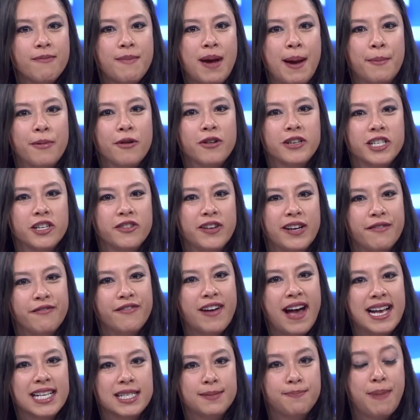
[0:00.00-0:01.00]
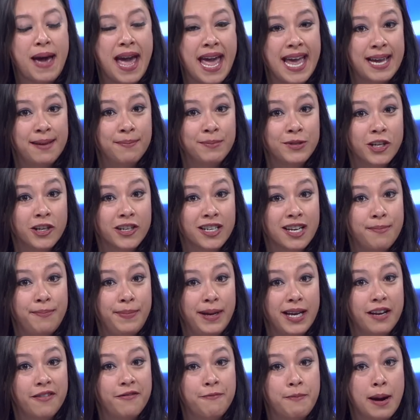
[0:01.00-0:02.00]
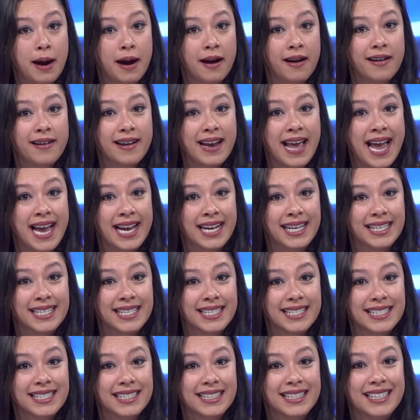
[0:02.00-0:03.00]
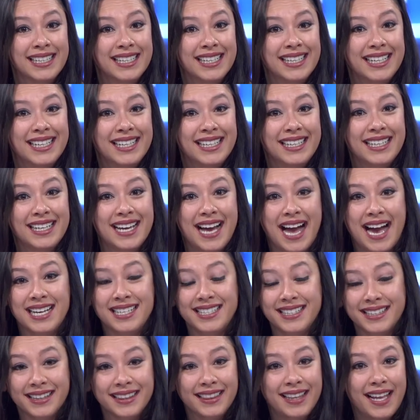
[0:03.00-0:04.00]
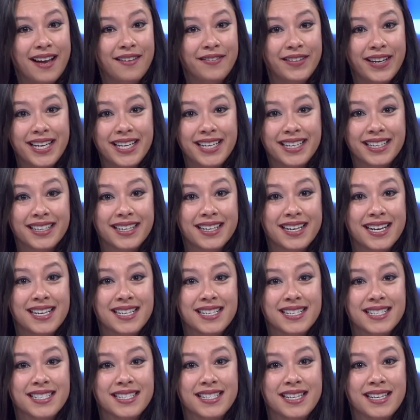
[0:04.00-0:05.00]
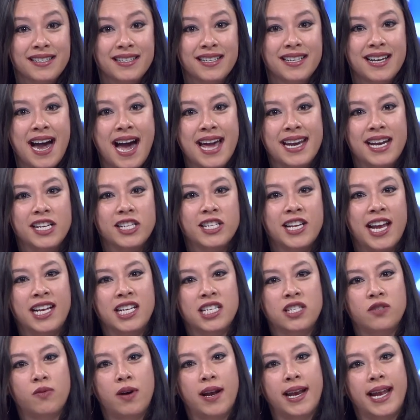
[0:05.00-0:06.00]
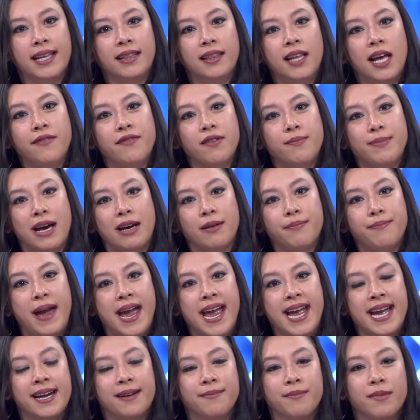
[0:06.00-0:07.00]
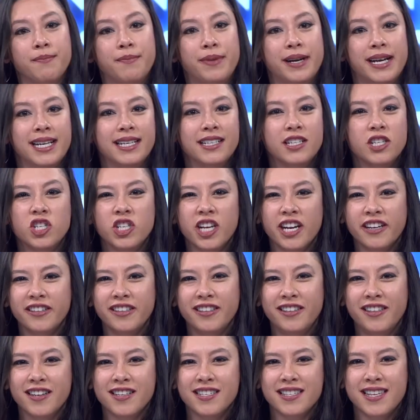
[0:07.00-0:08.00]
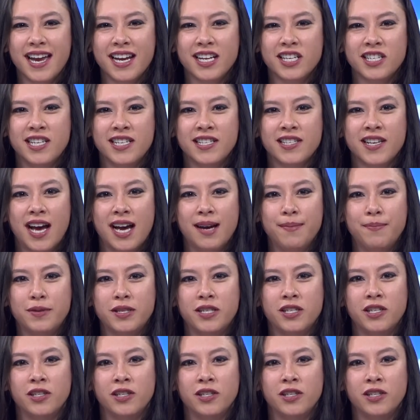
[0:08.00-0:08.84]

remember during Vice, Pam took a big part and I didn't love it because it kind of changed what I love about Pam. But Cheryl looks like she's up